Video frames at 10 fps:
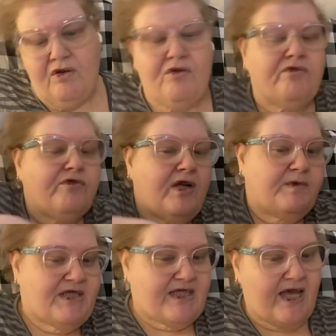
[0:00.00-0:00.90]
from
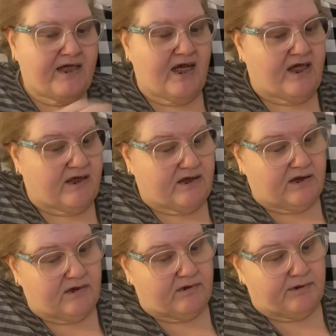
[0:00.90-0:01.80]
Staten Island,
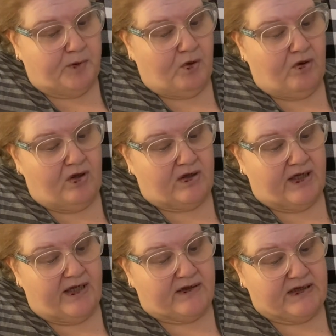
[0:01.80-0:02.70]
Paul
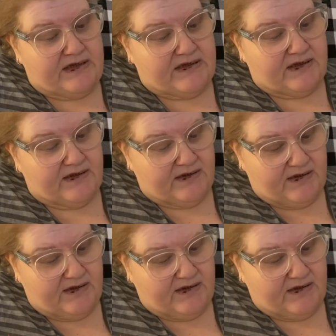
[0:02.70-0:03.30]
and Lisa